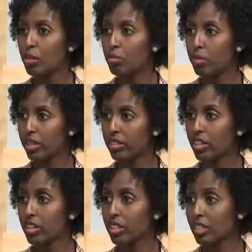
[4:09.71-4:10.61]
but
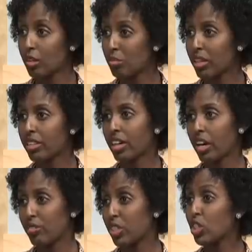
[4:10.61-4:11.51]
there are some that
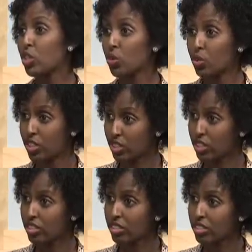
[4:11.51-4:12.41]
have skin
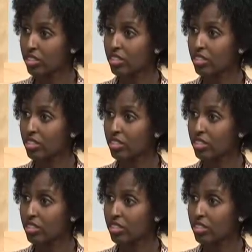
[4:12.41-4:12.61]
conditions